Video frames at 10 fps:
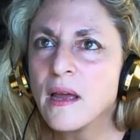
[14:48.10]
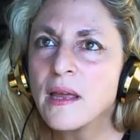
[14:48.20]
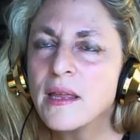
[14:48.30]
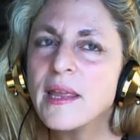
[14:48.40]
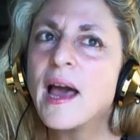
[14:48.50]

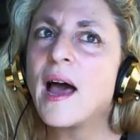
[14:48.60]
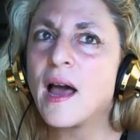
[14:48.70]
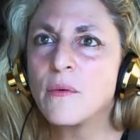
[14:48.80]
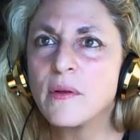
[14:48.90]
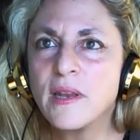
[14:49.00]
Yeah,
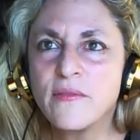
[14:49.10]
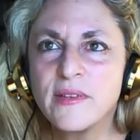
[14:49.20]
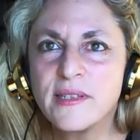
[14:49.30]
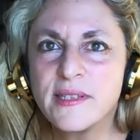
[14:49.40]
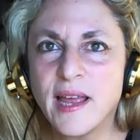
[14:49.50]
I would
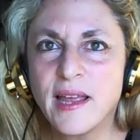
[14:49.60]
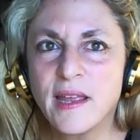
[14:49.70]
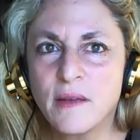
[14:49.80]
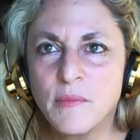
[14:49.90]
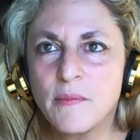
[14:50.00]
even
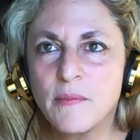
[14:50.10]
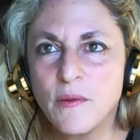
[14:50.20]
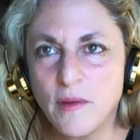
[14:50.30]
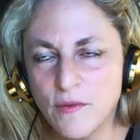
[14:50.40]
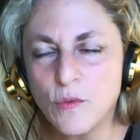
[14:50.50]
say maybe
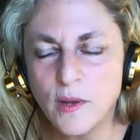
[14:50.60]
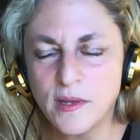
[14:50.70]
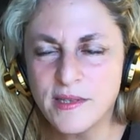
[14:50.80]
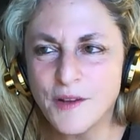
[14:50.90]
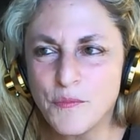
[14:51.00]
even one
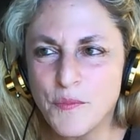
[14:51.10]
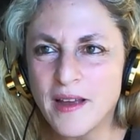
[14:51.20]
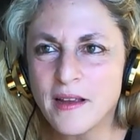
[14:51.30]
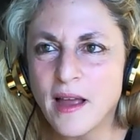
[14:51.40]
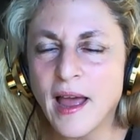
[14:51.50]
step
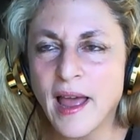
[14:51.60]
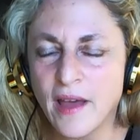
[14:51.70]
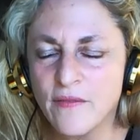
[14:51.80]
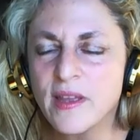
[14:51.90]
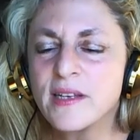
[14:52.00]
back,
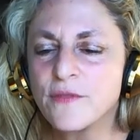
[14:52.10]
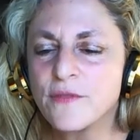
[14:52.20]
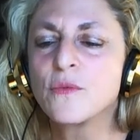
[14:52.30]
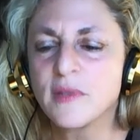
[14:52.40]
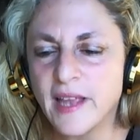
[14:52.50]
having a
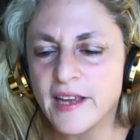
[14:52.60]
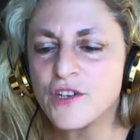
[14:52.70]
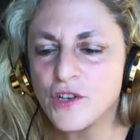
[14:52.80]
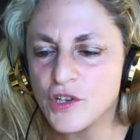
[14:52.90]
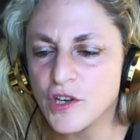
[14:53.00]
different
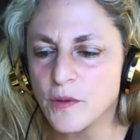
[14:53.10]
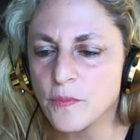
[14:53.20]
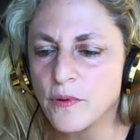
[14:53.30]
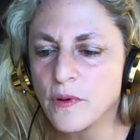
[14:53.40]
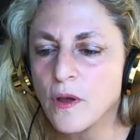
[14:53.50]
relationship
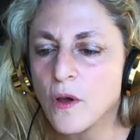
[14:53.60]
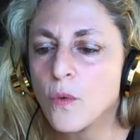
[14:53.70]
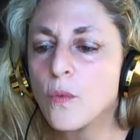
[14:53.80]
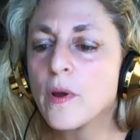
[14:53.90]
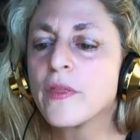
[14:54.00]

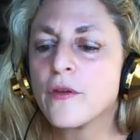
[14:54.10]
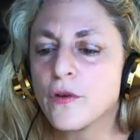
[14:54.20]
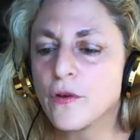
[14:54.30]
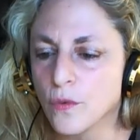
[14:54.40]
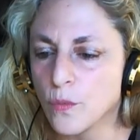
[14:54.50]
with
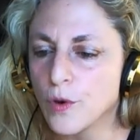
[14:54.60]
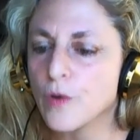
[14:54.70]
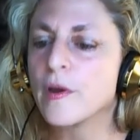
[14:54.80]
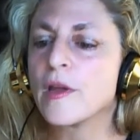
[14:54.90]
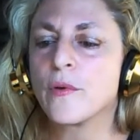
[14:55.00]
your
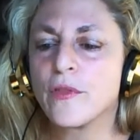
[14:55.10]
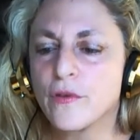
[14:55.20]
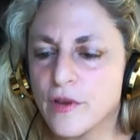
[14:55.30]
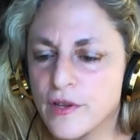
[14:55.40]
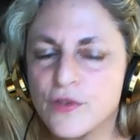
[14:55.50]
worry, with your
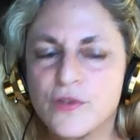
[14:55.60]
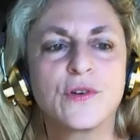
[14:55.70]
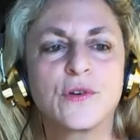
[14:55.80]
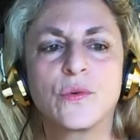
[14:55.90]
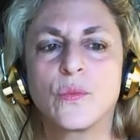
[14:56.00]

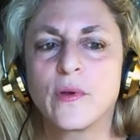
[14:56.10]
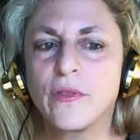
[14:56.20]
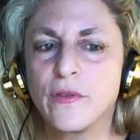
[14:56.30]
concern, with